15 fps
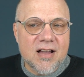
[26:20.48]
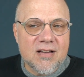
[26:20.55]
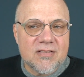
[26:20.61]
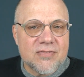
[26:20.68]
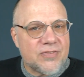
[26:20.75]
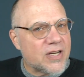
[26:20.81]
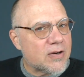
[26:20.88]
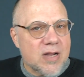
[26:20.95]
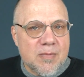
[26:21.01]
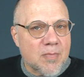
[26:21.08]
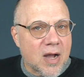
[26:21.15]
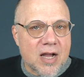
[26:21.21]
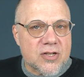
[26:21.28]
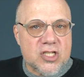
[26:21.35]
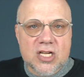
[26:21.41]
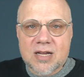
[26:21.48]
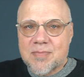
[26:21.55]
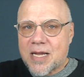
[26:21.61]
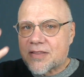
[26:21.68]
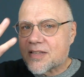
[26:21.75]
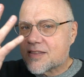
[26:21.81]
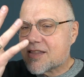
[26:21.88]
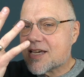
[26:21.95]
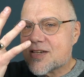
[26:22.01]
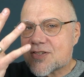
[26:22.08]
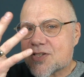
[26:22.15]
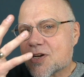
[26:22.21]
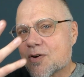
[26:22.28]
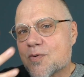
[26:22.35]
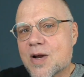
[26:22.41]
very much about the things
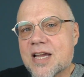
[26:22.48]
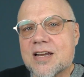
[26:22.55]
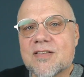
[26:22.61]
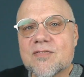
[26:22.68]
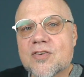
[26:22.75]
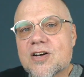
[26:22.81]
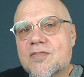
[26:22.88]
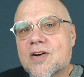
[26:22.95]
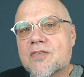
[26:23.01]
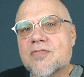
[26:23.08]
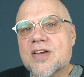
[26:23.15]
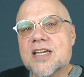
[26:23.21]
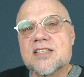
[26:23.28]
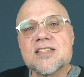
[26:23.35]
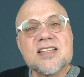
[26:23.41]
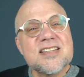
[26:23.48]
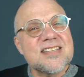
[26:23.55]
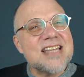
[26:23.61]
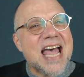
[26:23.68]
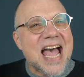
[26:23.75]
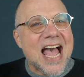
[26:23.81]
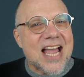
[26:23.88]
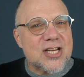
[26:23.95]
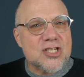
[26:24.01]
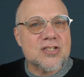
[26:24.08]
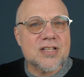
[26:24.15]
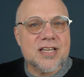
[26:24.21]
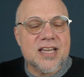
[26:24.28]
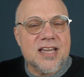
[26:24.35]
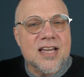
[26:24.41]
that are right in front of our face. This is
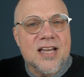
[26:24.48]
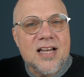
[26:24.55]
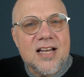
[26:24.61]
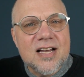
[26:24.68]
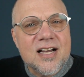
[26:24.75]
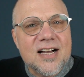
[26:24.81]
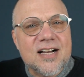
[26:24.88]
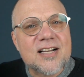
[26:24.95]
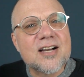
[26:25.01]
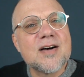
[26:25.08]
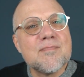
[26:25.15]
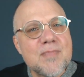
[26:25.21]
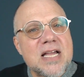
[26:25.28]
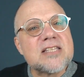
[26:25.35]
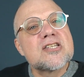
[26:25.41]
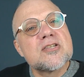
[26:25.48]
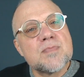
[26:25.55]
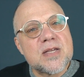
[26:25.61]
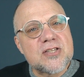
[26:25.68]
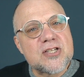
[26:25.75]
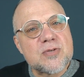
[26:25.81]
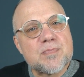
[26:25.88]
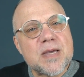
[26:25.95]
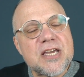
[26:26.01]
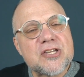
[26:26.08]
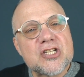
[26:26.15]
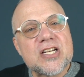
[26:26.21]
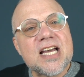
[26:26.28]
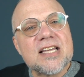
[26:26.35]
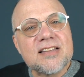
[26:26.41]
actually a commencement
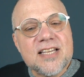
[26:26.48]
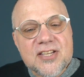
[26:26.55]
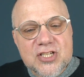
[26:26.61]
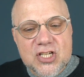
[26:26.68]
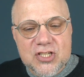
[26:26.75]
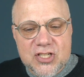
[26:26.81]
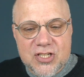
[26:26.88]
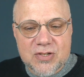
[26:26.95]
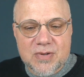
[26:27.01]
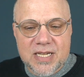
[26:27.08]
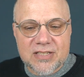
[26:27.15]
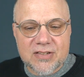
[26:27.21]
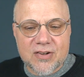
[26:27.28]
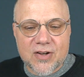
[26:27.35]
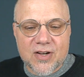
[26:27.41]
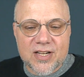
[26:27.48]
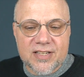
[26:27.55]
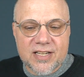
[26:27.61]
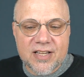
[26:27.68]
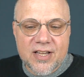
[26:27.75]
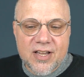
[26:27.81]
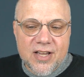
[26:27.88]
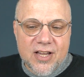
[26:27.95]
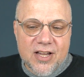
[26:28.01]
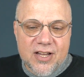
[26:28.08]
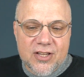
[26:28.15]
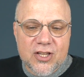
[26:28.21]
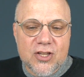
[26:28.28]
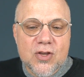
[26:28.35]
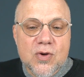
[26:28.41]
speech, and I listened to it on
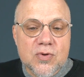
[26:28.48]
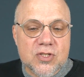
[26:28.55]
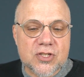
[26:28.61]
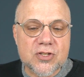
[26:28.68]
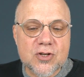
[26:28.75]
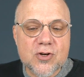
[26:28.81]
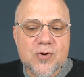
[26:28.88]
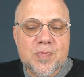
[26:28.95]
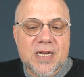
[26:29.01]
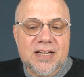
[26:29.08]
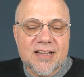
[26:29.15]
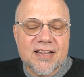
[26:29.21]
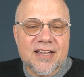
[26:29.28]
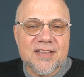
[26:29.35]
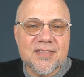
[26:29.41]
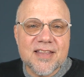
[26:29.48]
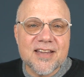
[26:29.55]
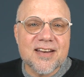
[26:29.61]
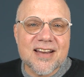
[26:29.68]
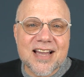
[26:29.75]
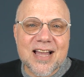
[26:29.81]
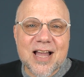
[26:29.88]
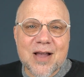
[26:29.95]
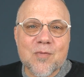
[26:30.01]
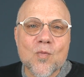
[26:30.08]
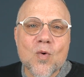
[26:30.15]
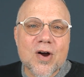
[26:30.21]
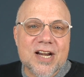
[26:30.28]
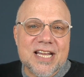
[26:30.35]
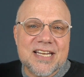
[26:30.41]
YouTube, and then I
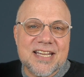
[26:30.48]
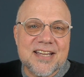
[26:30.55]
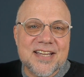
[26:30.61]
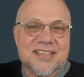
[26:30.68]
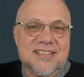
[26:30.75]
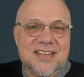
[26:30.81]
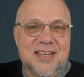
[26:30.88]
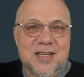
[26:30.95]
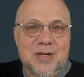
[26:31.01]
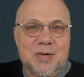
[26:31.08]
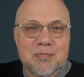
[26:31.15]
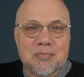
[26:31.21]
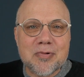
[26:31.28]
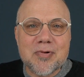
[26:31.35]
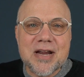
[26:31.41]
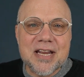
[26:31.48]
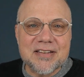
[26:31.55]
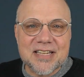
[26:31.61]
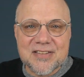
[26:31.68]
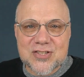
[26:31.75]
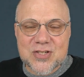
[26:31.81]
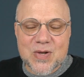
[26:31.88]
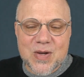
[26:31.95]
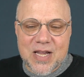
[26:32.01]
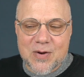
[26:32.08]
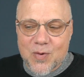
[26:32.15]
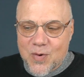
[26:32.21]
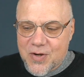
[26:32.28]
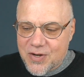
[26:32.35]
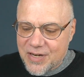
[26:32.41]
wanted it in print, and so I
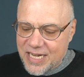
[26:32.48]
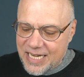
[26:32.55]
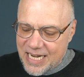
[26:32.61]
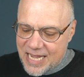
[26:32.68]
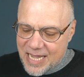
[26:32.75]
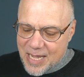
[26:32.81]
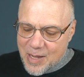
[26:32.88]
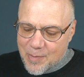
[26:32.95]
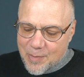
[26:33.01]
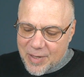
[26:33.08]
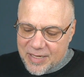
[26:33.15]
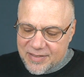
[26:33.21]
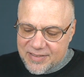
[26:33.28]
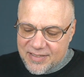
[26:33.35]
ordered it. But